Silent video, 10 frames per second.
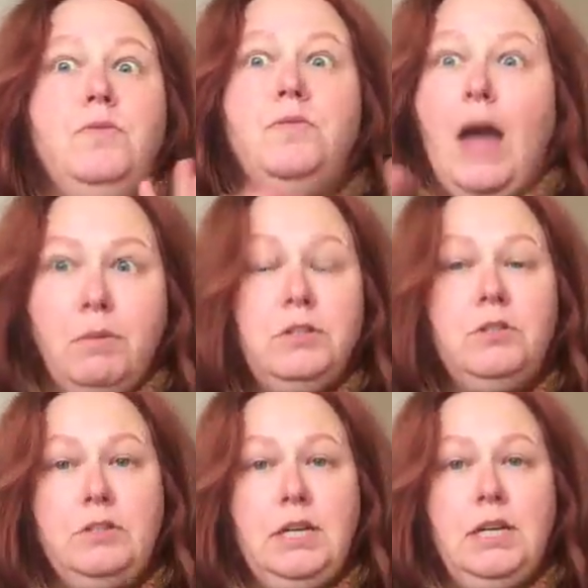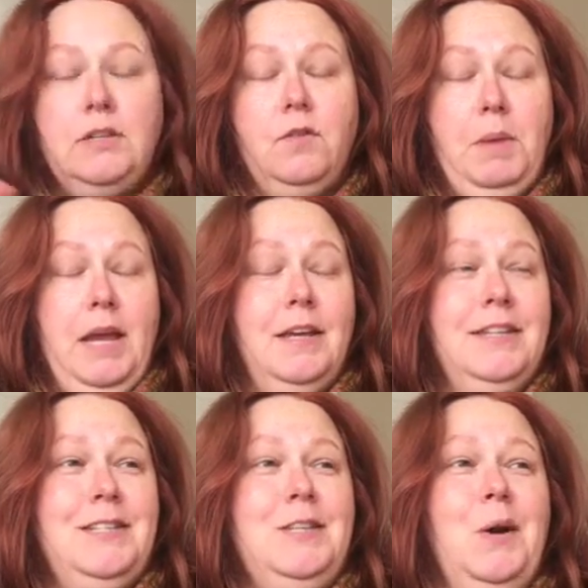That was too tedious for me.
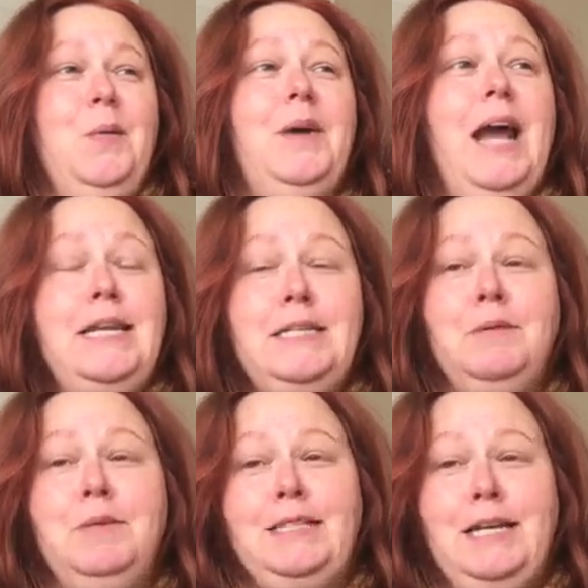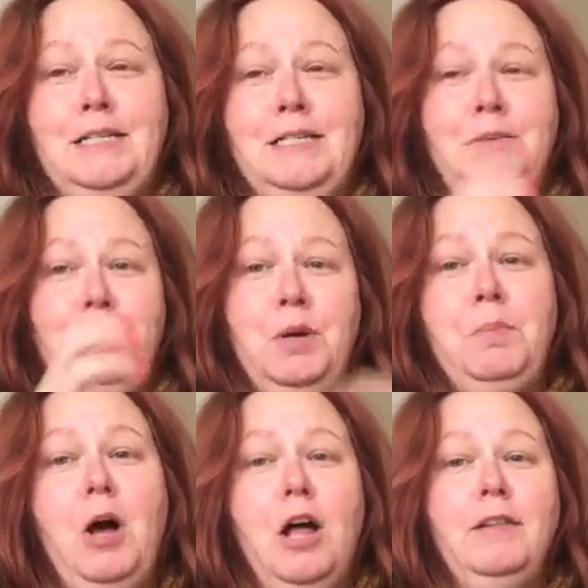So what I did was I just put a
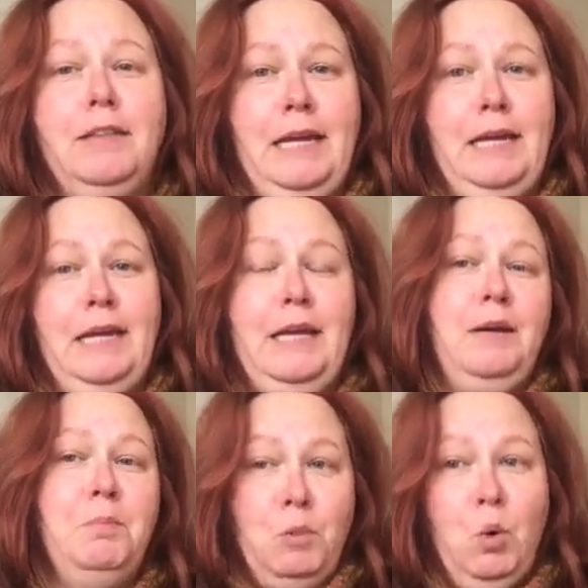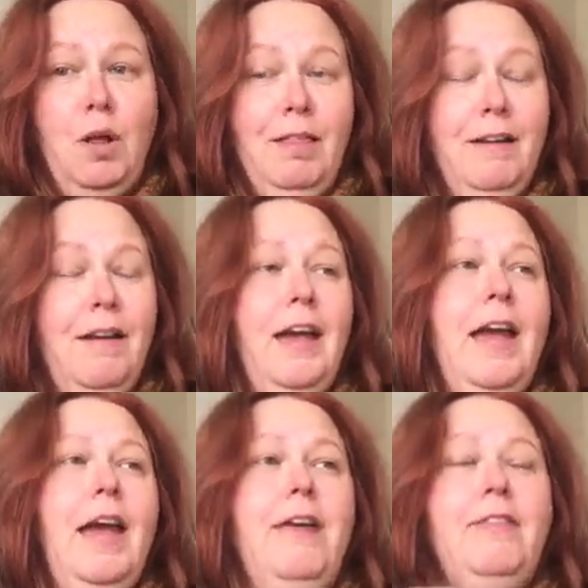ball like in a bowl,
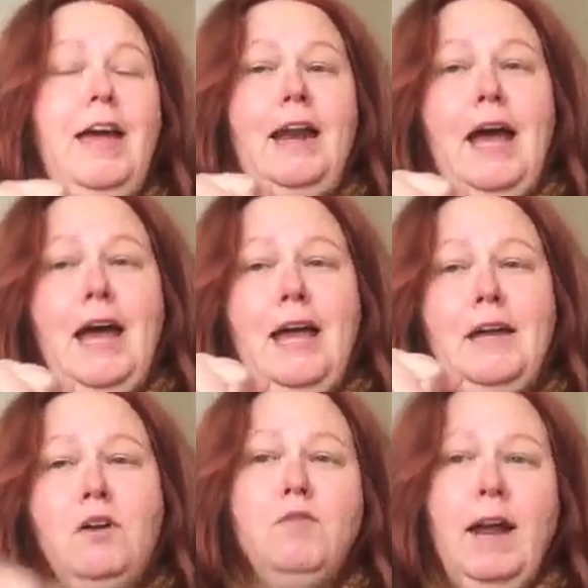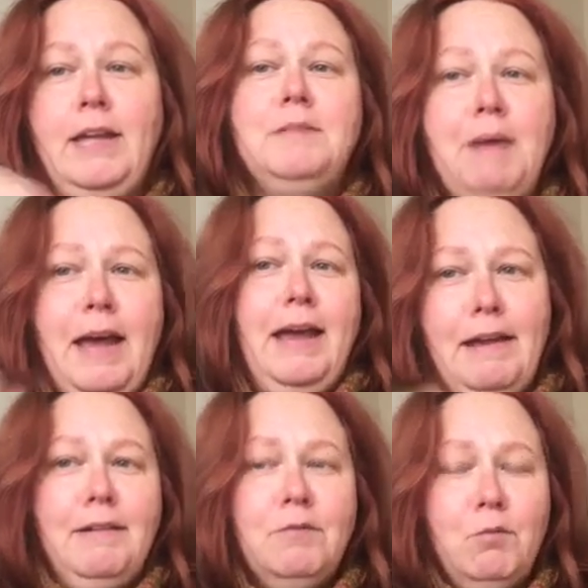and then I cranked
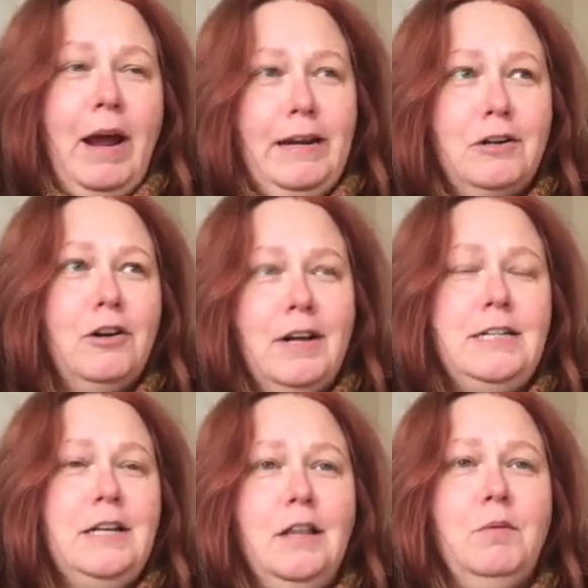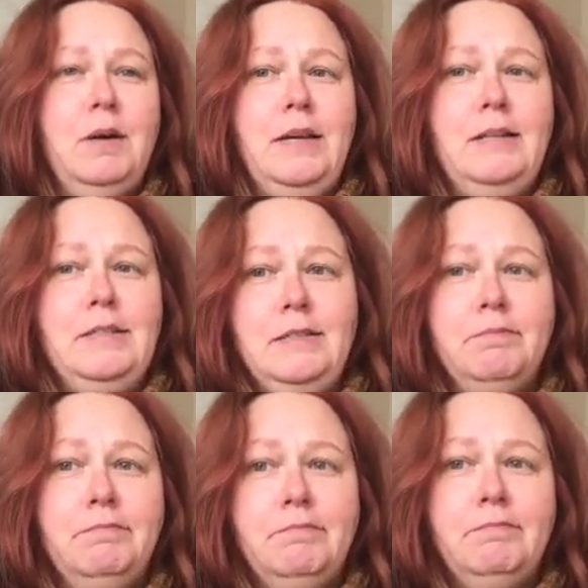my winder until it was
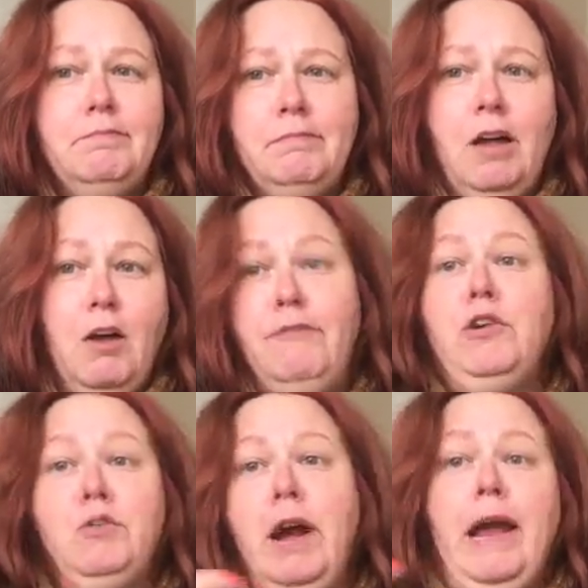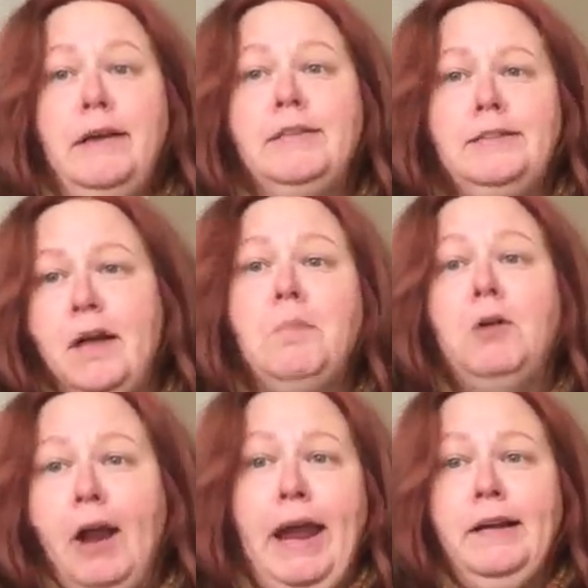a few cranks, some
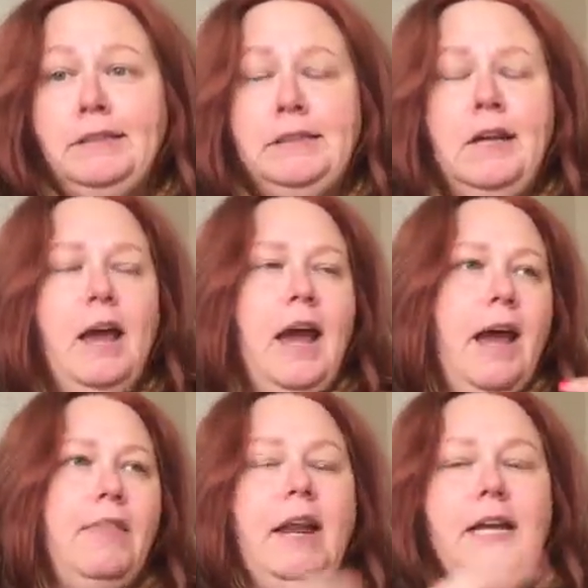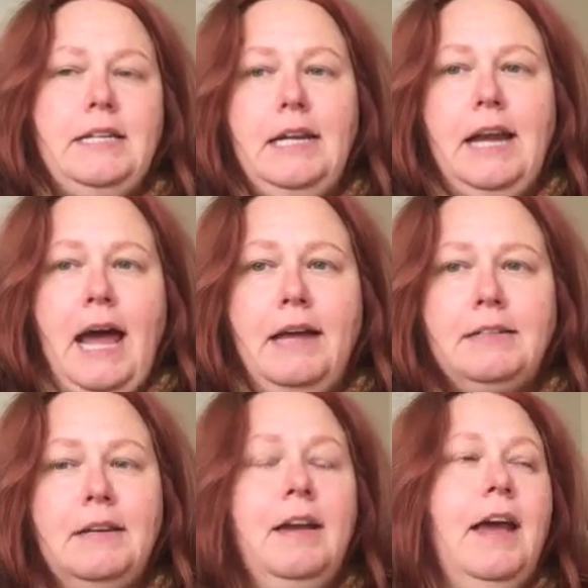cranks, and then I did a knot,
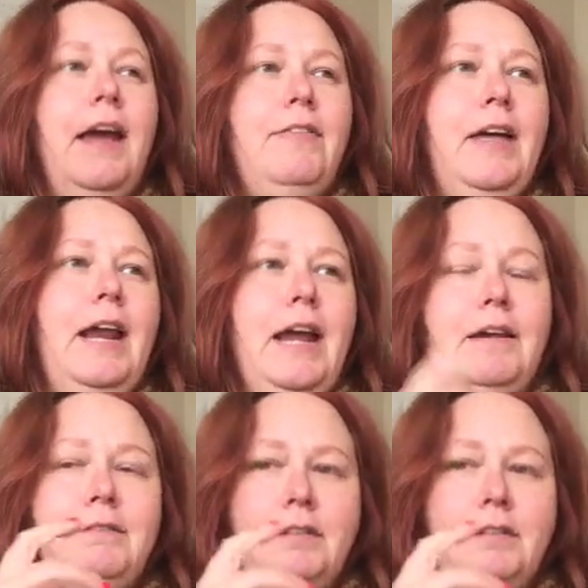and then I,